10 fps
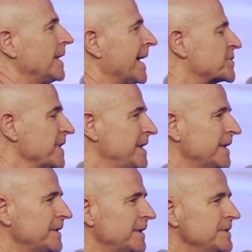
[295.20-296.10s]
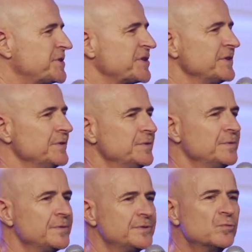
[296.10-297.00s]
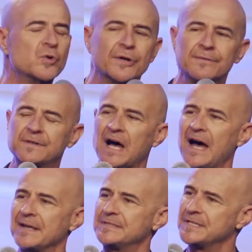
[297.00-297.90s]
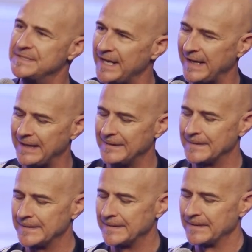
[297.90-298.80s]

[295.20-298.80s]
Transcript: As we get into the Word of God today,